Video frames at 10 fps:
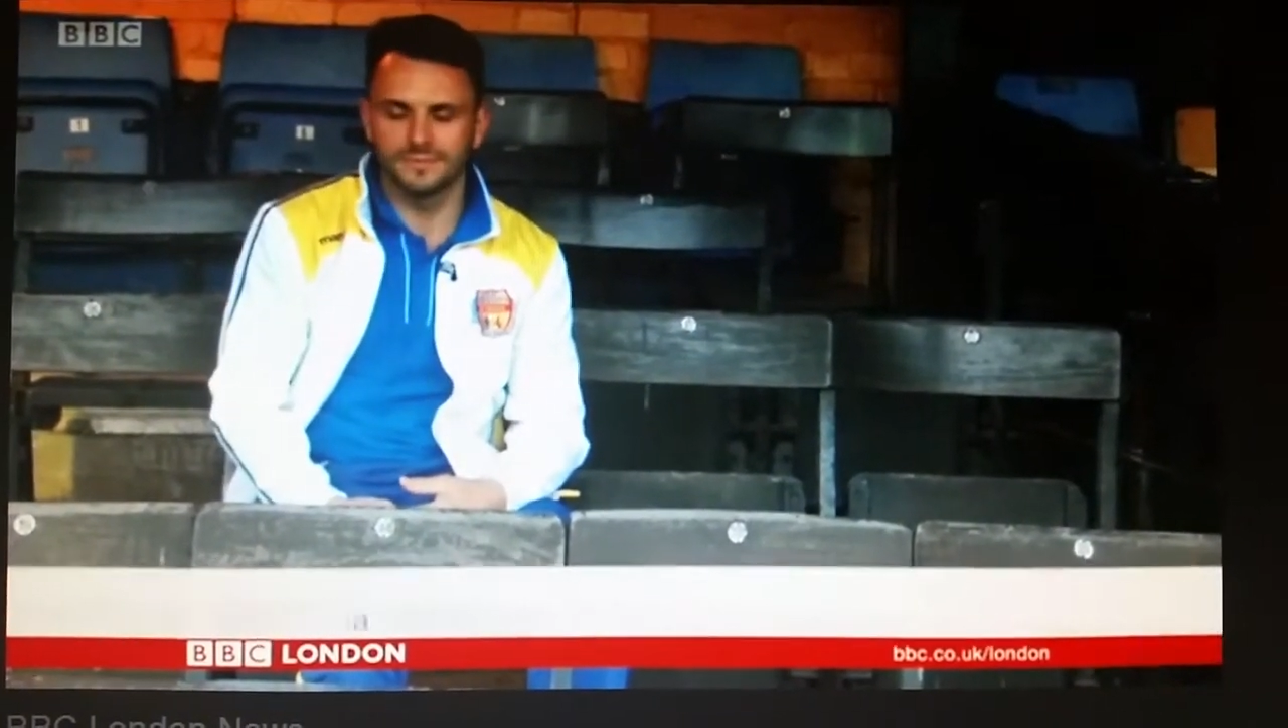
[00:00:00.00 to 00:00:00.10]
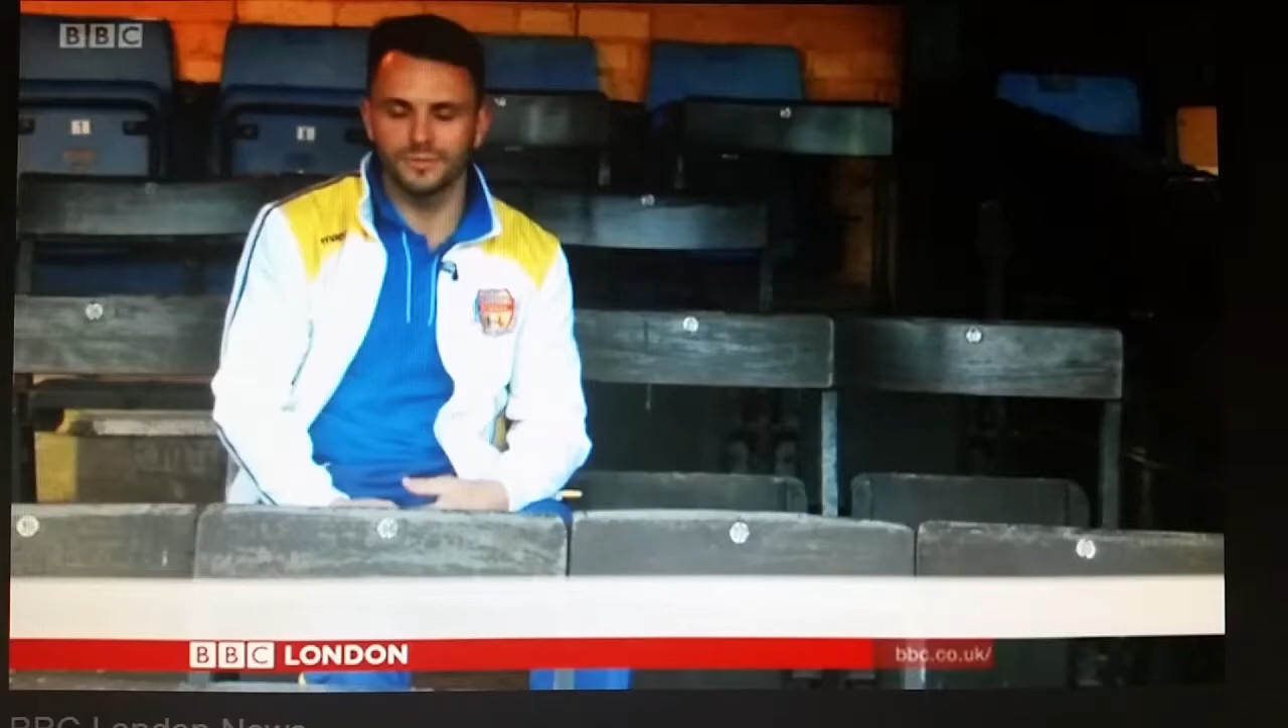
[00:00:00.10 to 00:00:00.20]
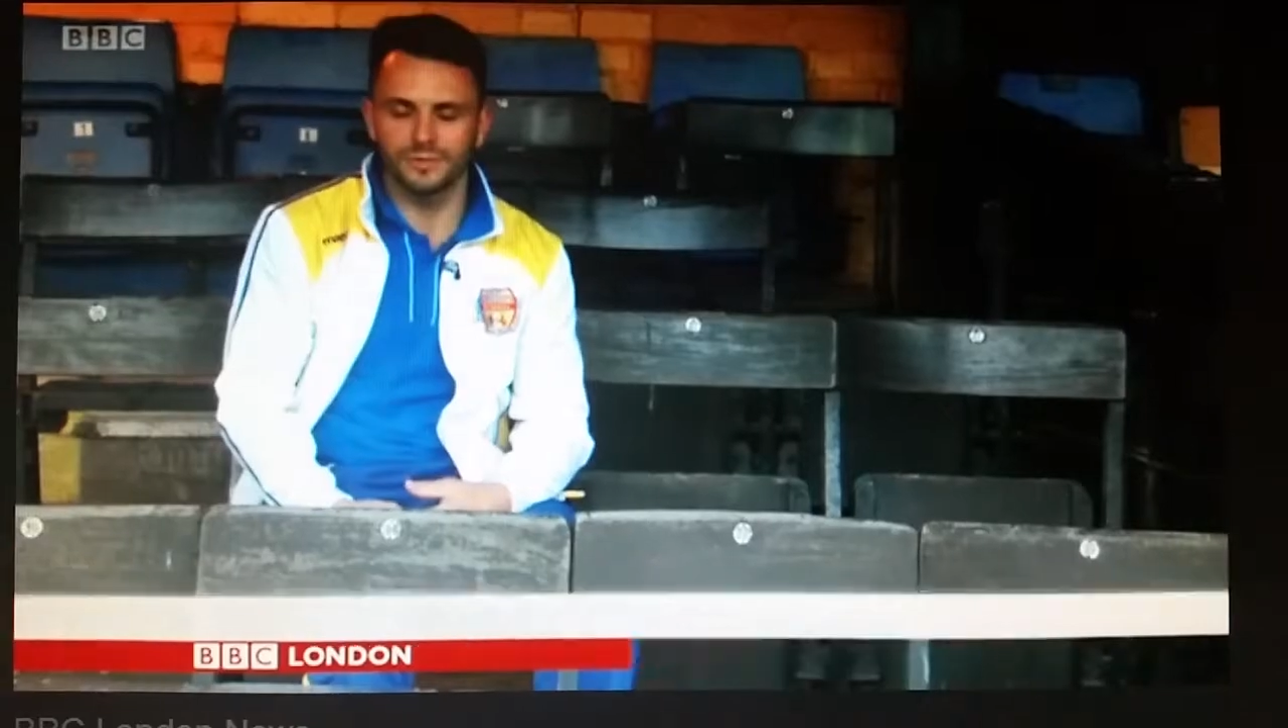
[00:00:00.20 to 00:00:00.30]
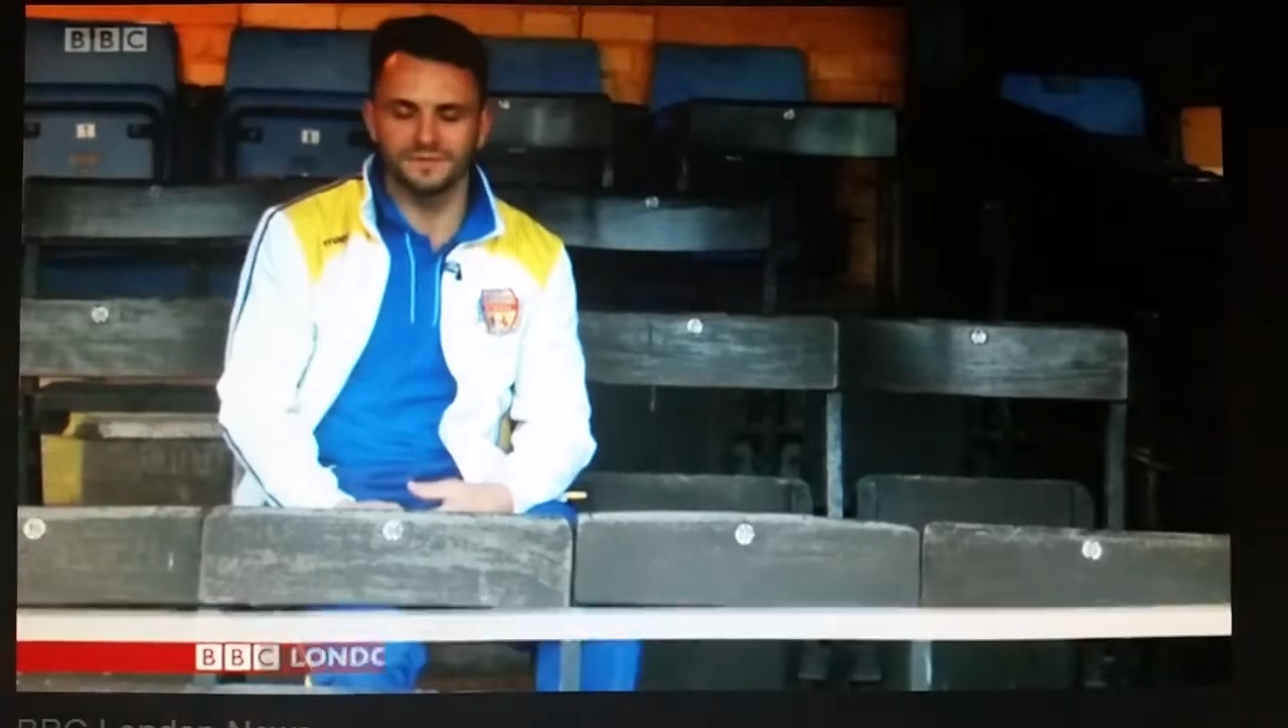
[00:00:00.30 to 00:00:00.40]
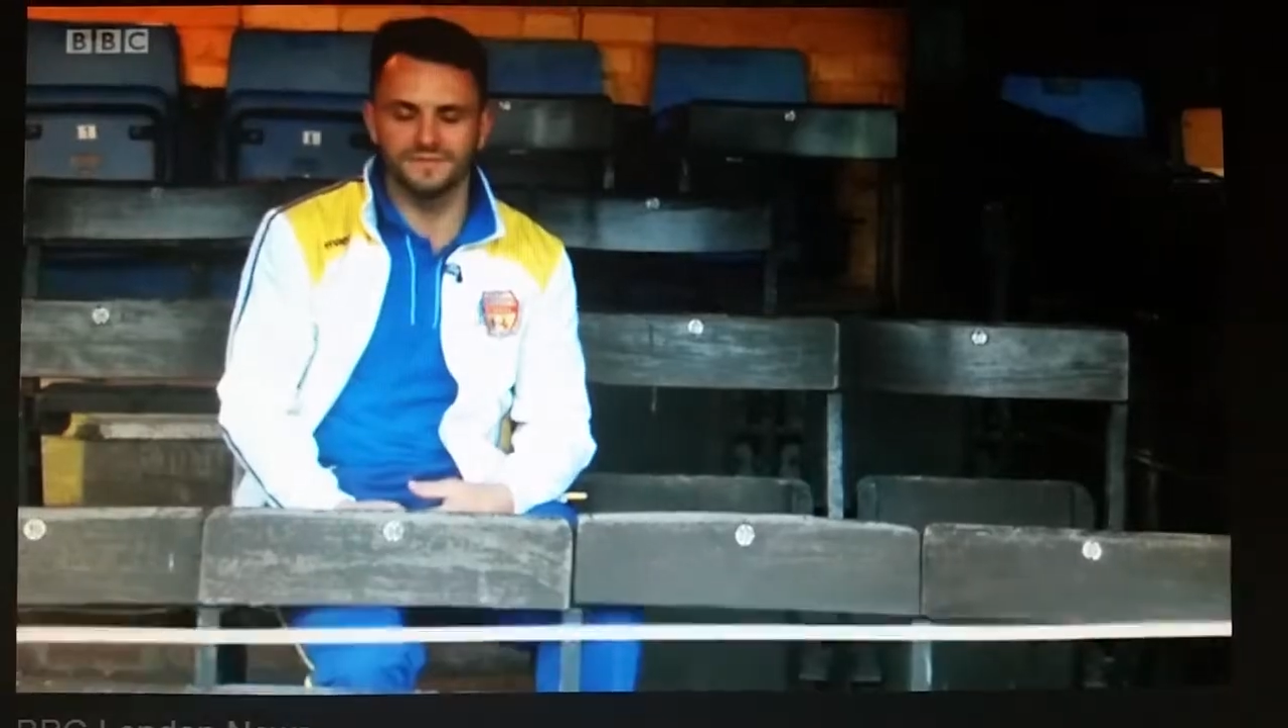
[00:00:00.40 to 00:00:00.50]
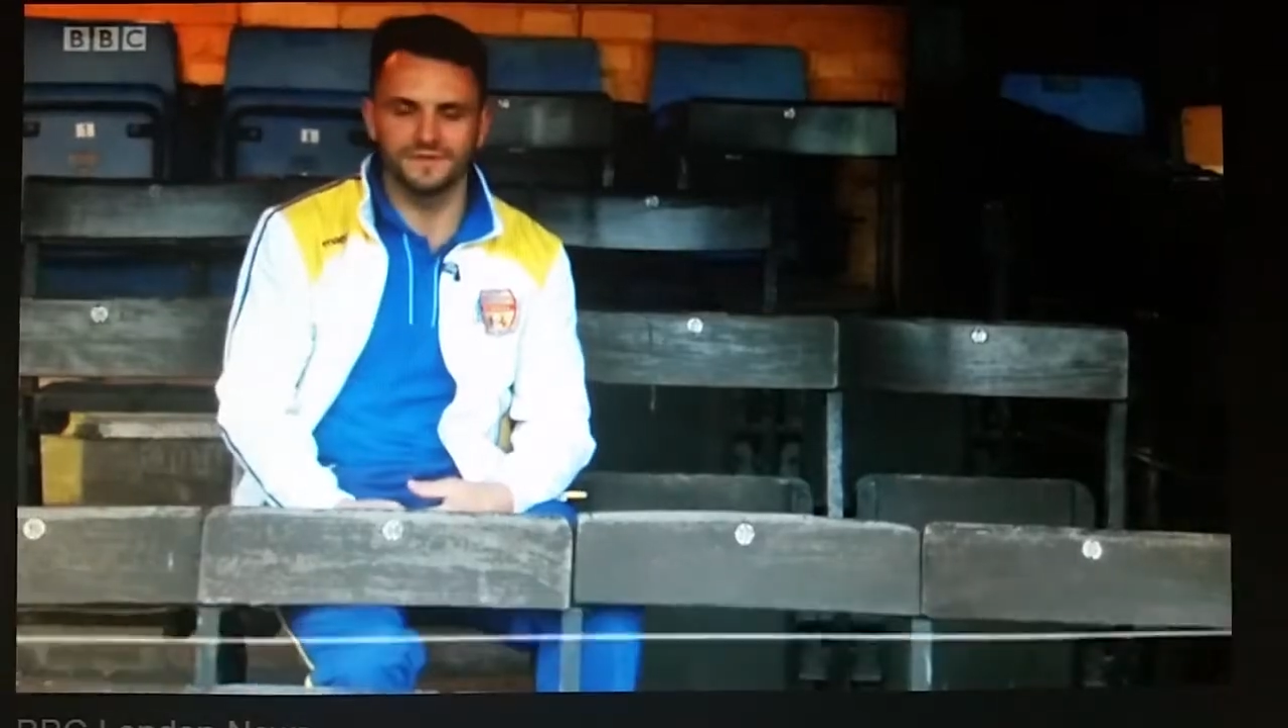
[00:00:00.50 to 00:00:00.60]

important